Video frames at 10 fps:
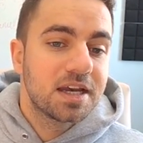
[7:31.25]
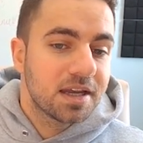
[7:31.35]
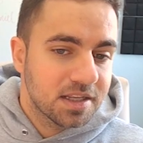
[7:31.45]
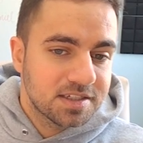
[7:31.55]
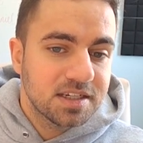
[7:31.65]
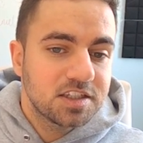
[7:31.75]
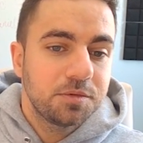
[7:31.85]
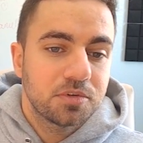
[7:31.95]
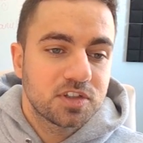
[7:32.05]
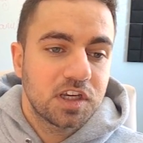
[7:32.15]
and
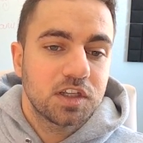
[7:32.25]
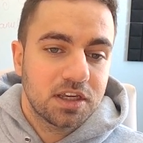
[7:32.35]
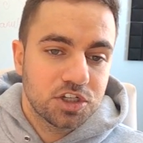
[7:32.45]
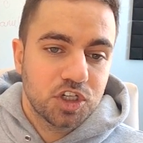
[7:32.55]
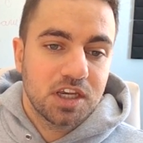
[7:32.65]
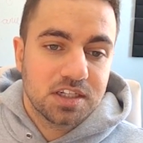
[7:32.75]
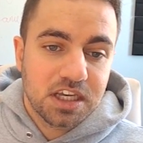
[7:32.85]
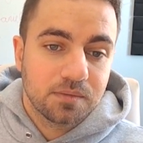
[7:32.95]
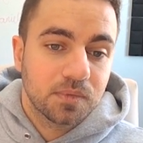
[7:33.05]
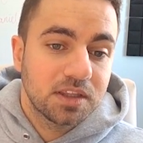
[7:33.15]
60% in JD.
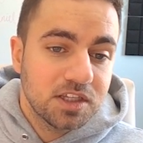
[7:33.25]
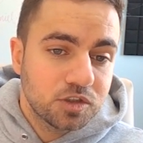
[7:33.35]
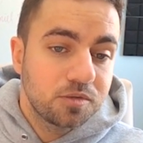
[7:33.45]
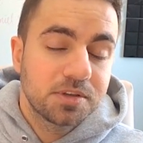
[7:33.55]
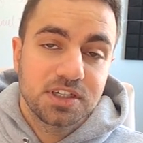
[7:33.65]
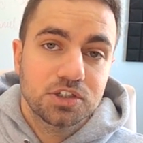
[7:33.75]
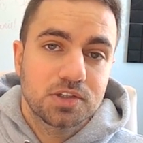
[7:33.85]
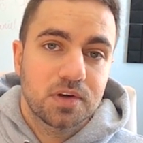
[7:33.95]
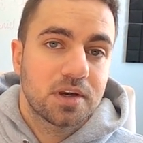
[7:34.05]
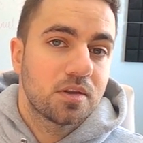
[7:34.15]
And these two positions
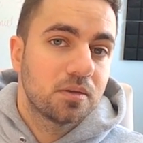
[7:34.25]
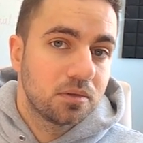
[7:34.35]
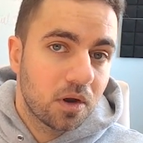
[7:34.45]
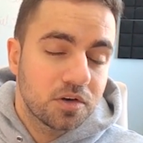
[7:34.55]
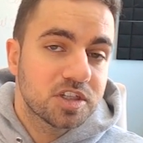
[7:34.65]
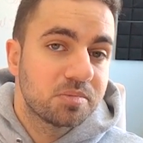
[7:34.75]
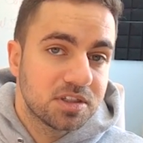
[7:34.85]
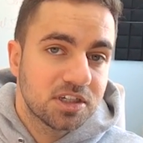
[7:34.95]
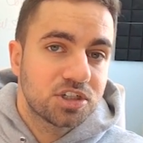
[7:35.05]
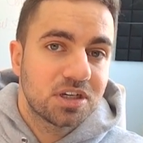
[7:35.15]
are now the largest
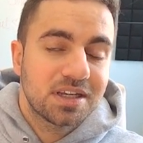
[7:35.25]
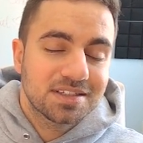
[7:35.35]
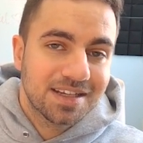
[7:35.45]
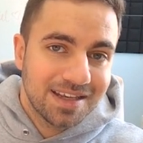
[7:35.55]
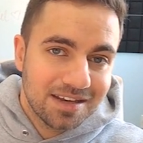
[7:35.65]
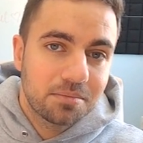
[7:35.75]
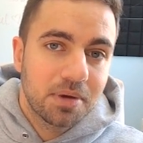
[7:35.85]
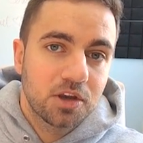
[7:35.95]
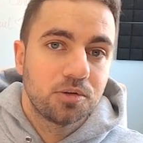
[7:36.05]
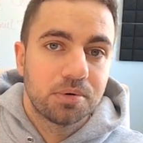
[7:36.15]
positions in
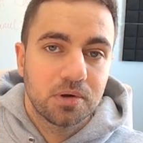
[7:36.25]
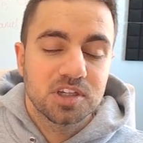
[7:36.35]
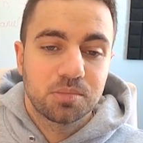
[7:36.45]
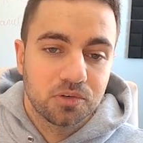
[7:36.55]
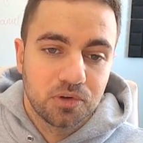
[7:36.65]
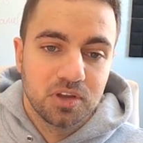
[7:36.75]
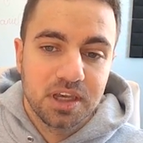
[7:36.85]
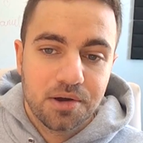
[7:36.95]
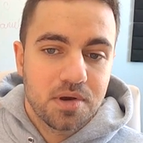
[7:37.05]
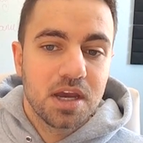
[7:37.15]
Michael Burry's
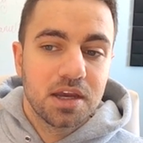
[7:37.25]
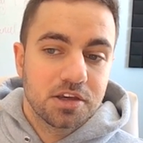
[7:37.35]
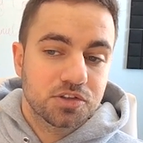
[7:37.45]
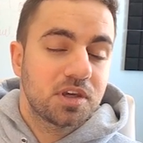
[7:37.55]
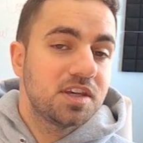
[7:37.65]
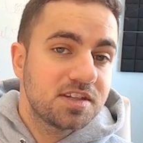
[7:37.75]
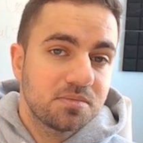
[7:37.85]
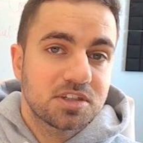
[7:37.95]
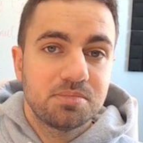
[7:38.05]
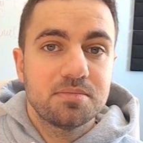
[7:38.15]
portfolio. So he
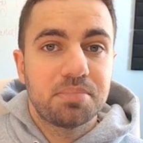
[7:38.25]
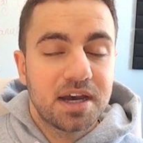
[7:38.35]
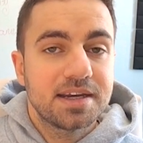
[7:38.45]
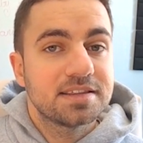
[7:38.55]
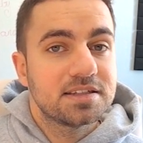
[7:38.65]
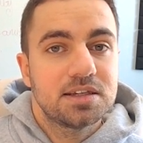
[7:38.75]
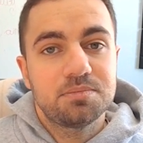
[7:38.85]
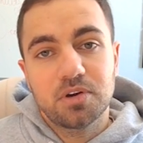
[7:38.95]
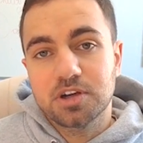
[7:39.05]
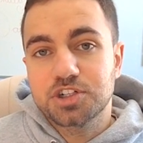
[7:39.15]
seems to be buying the dip
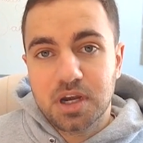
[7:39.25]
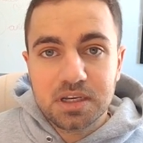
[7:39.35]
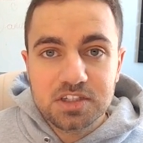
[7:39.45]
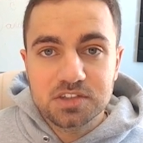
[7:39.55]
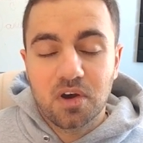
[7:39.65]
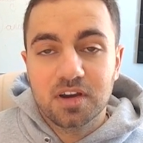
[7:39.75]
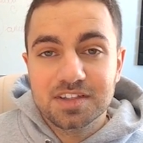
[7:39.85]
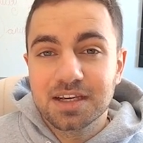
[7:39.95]
on Chinese stocks,